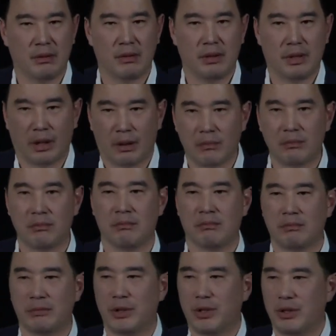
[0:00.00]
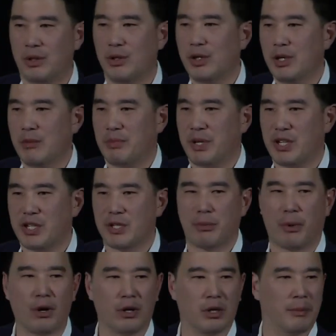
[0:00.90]
you know, you can be
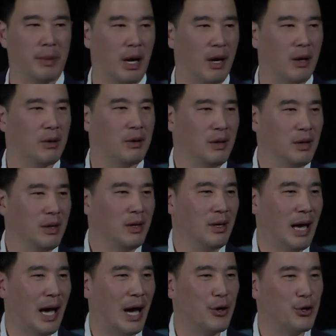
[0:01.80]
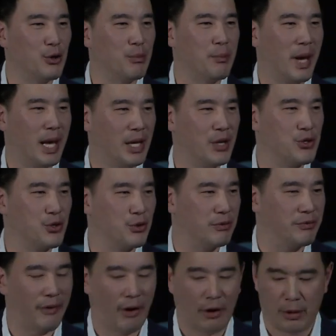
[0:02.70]
smart about how you manage
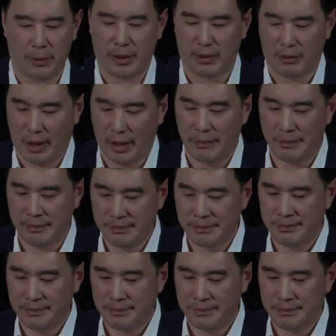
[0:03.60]
your environment, right?